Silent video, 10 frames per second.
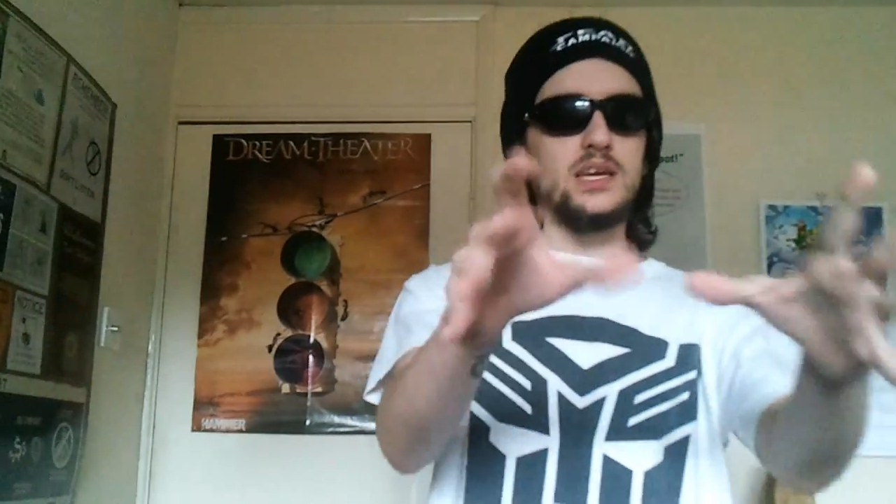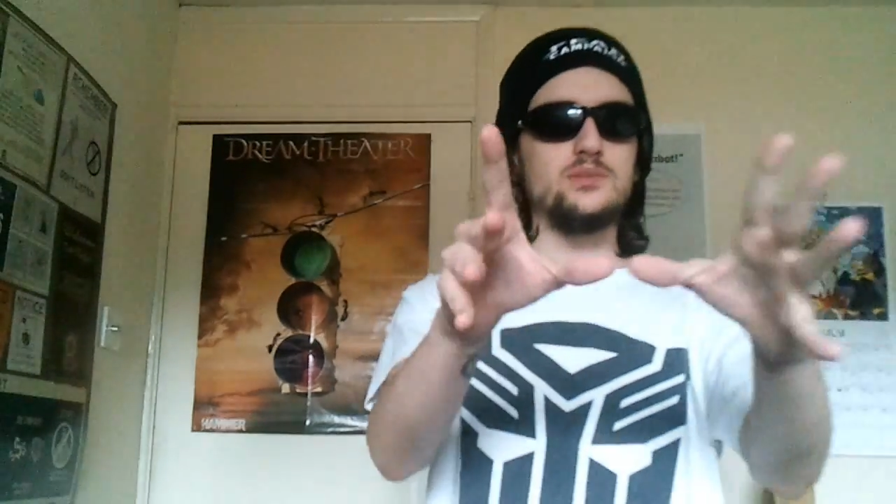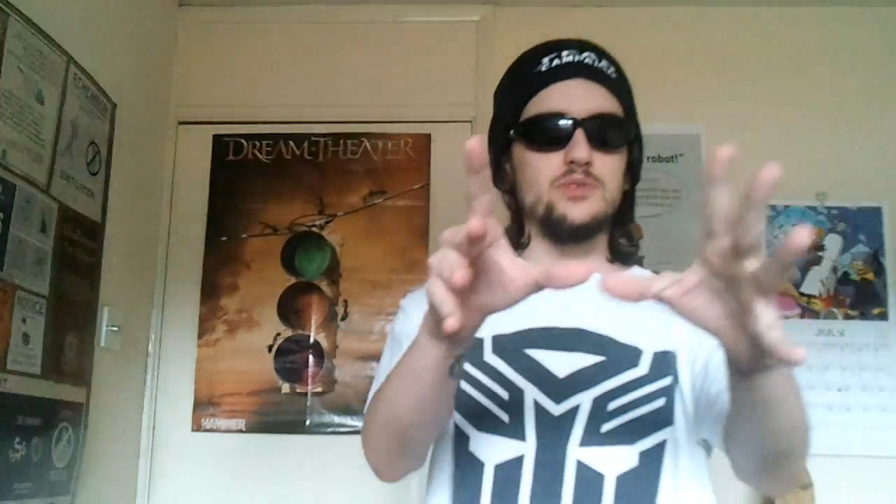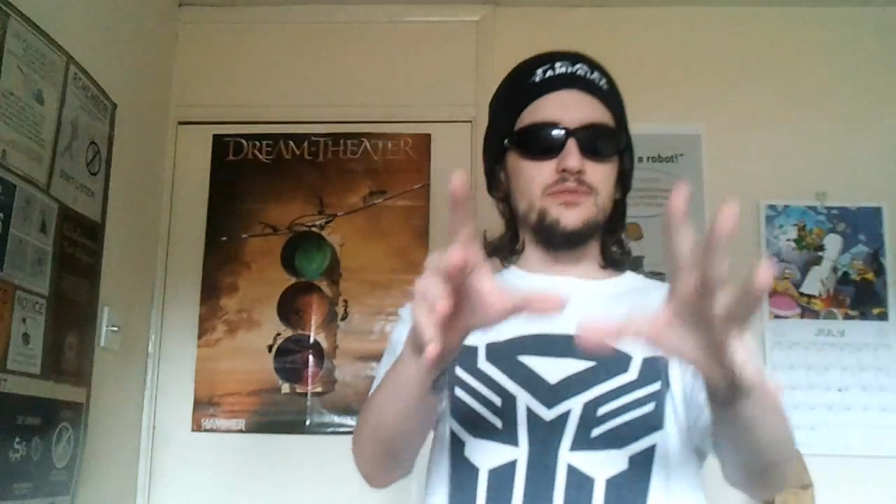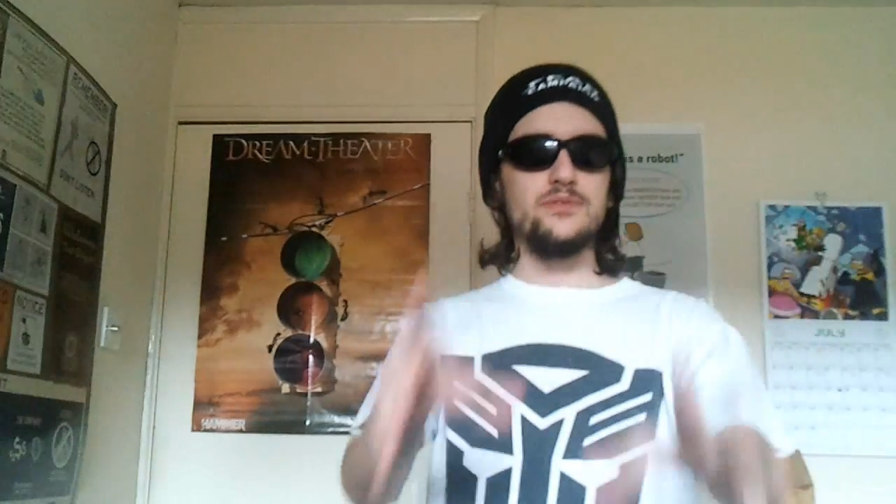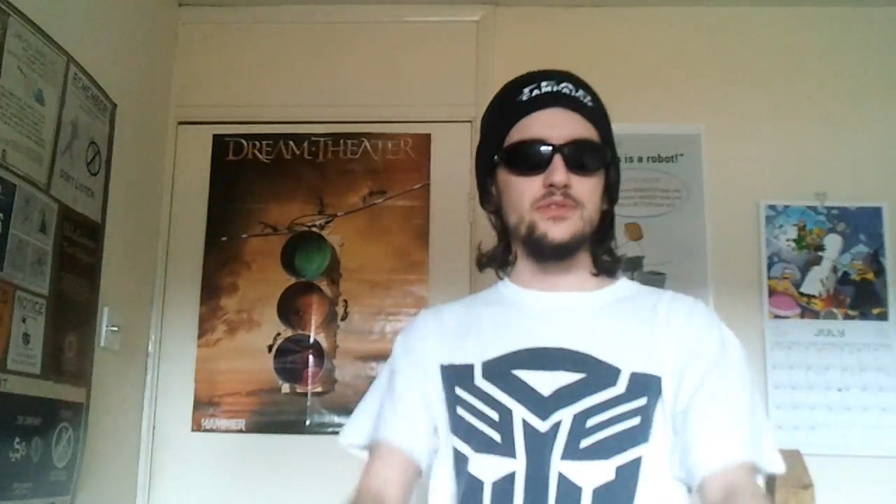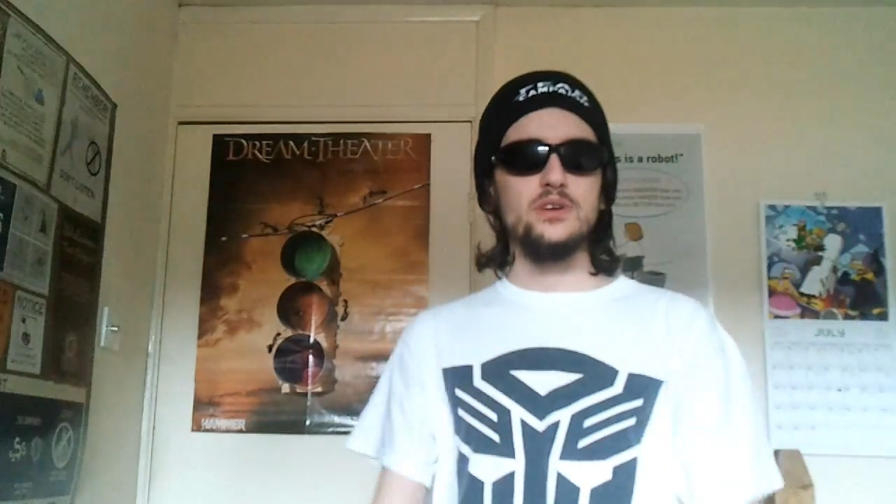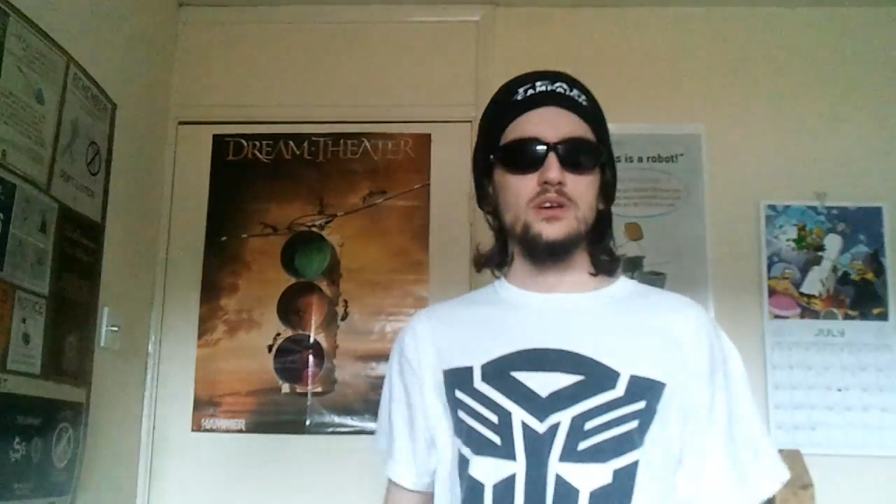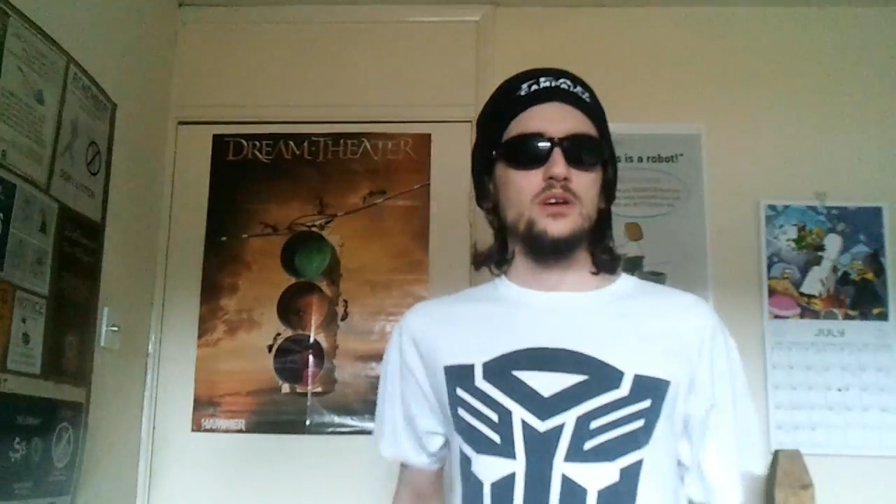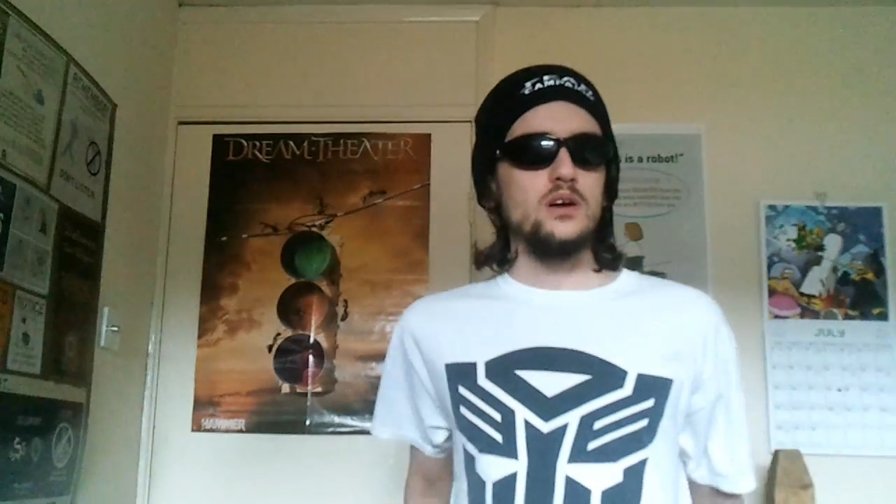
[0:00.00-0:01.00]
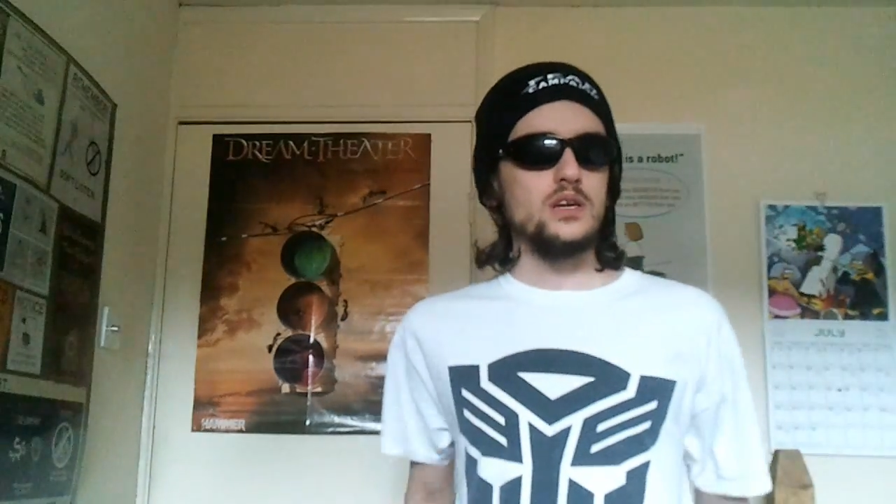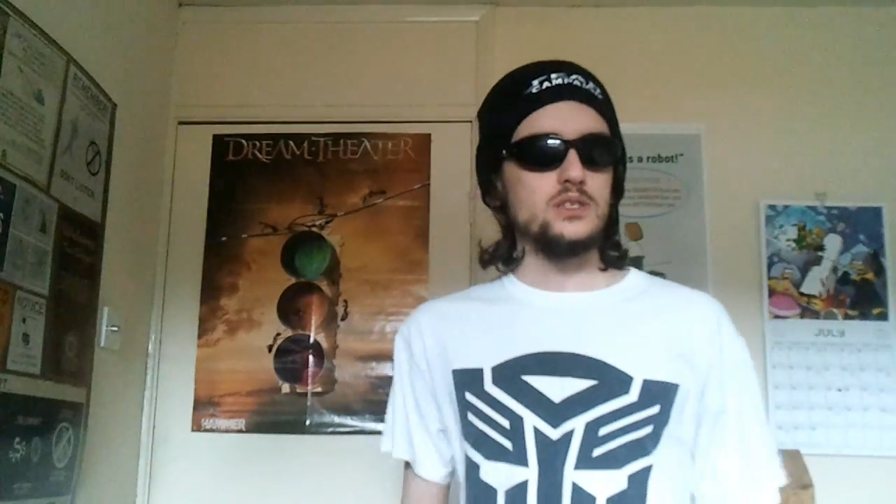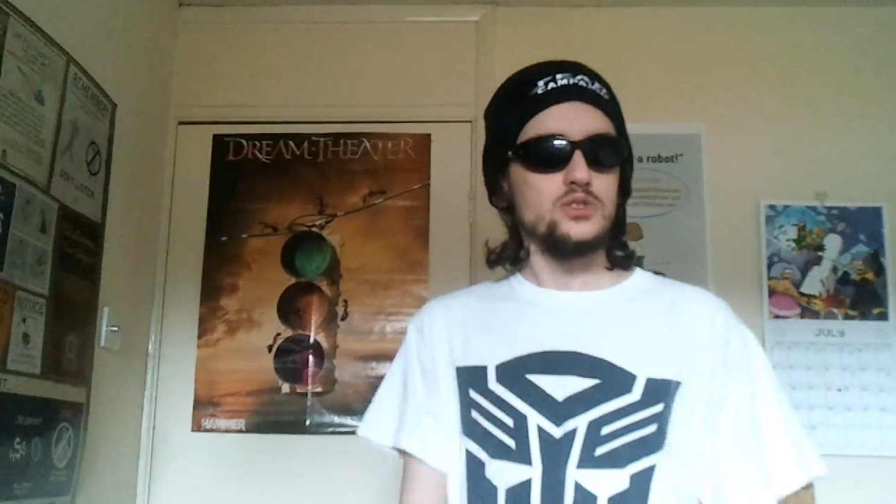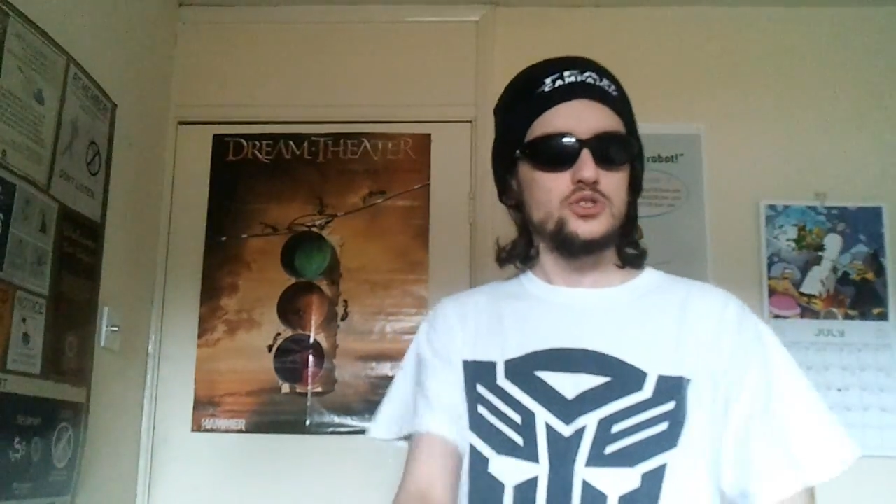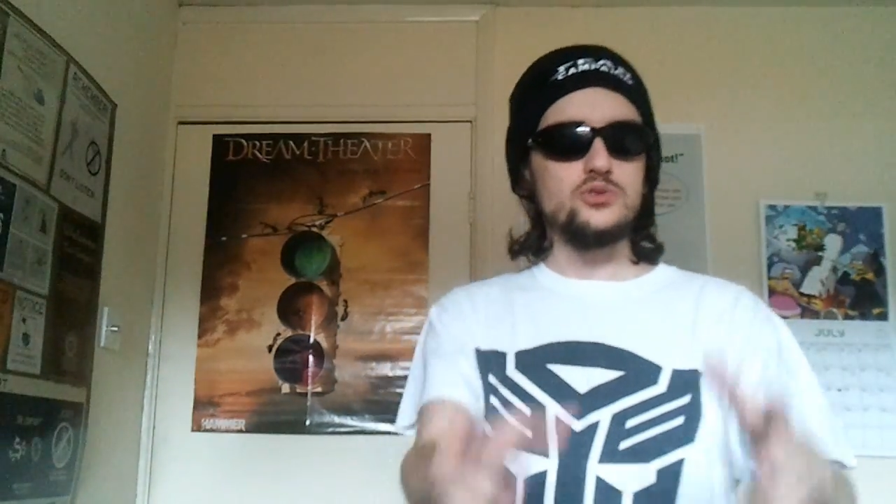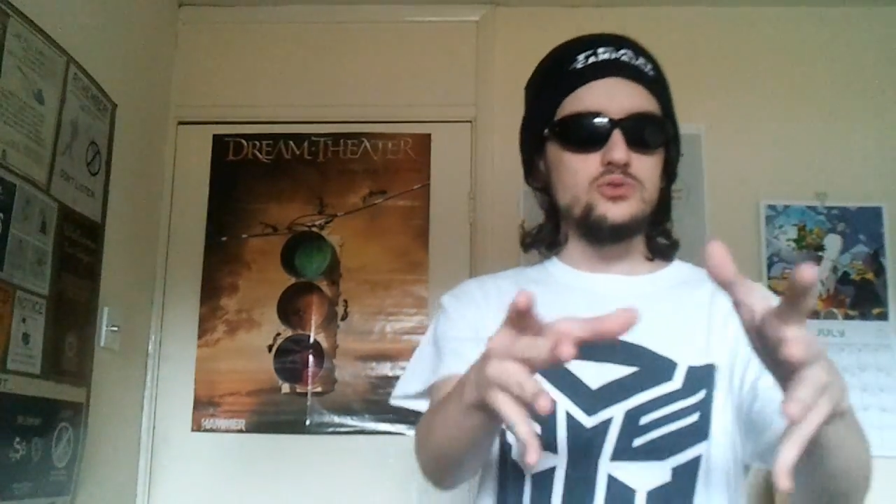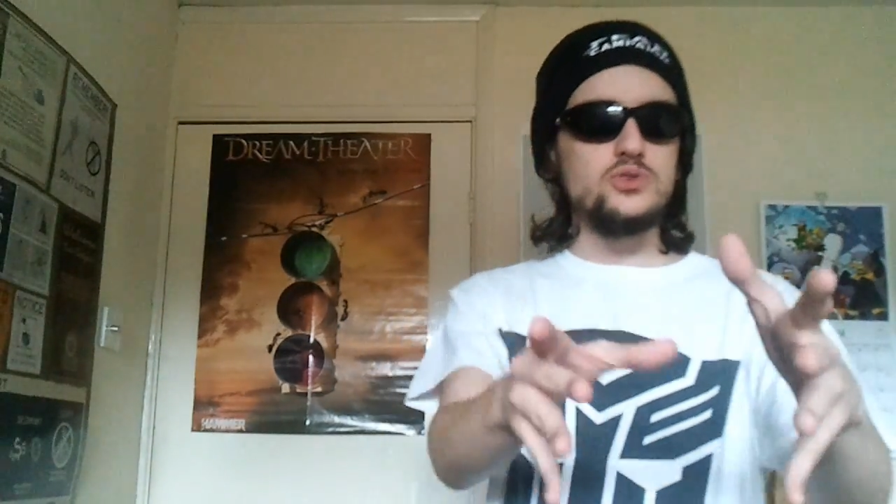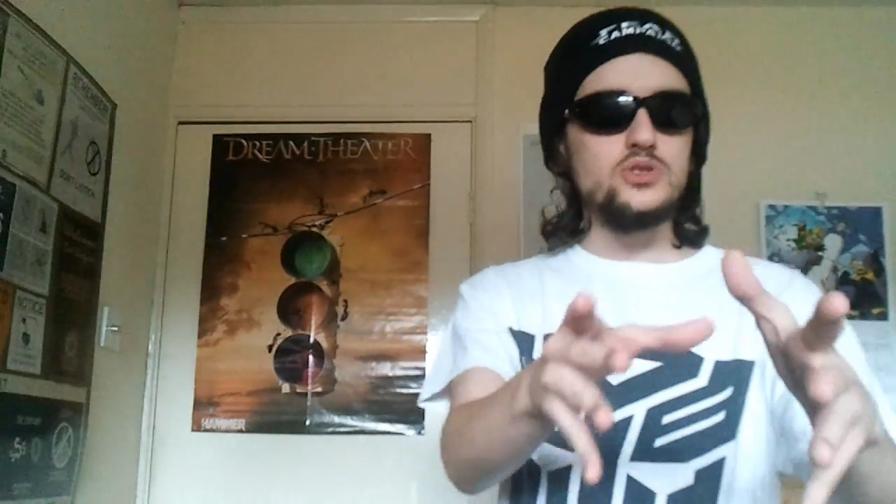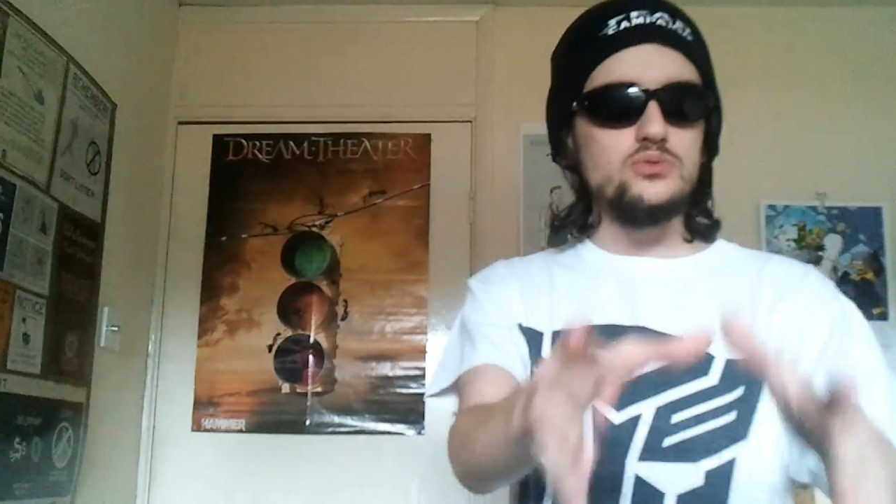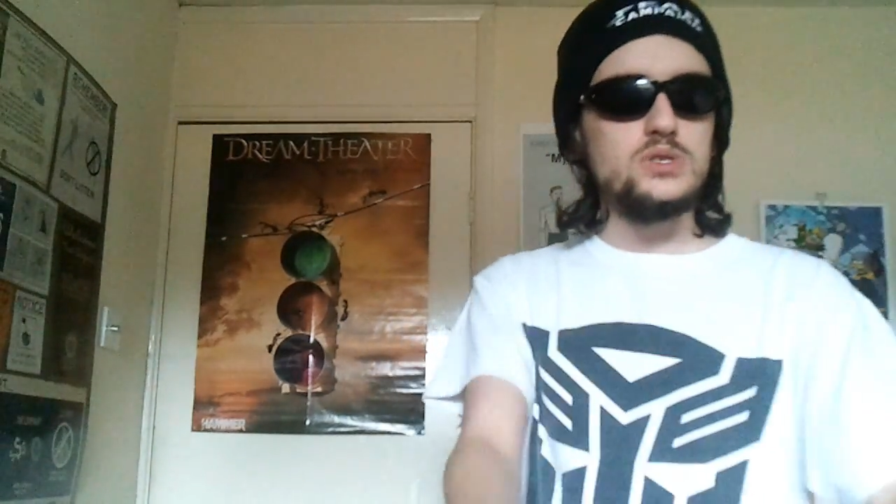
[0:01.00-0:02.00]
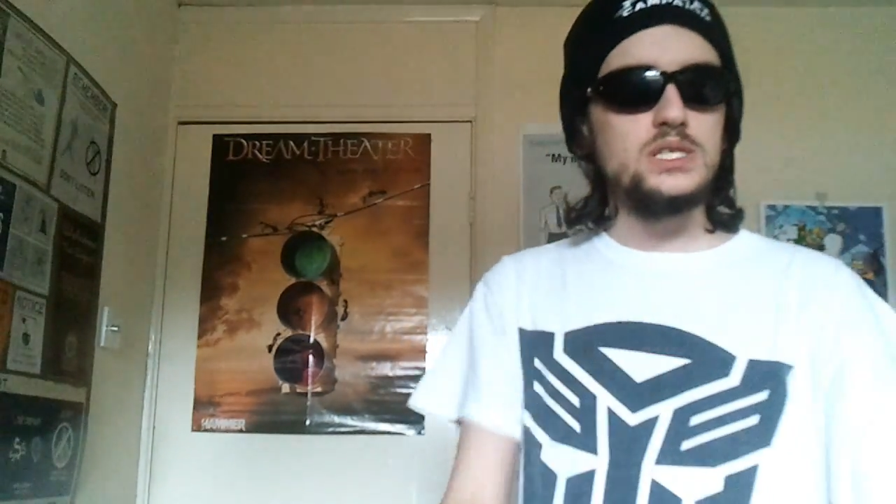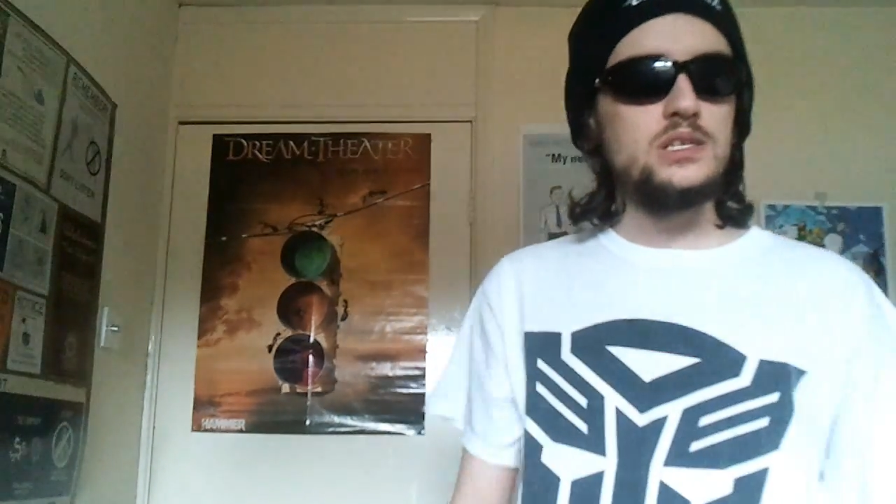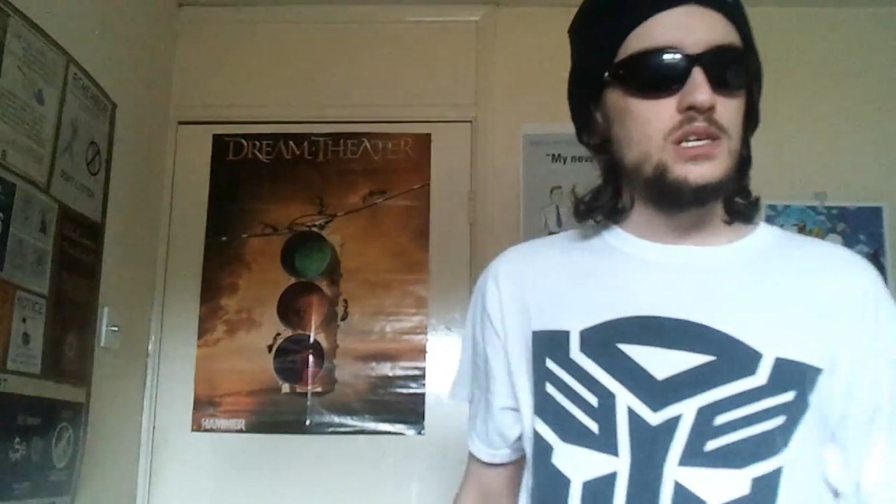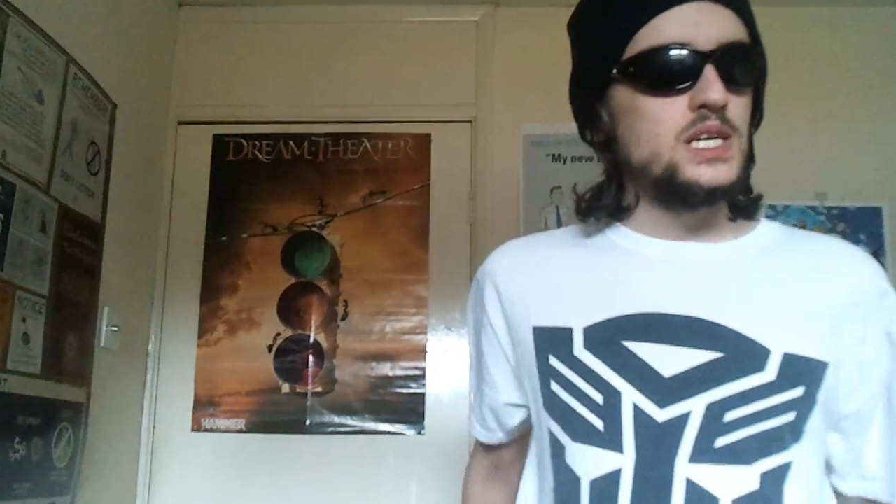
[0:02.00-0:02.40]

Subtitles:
Next month, I can assure you,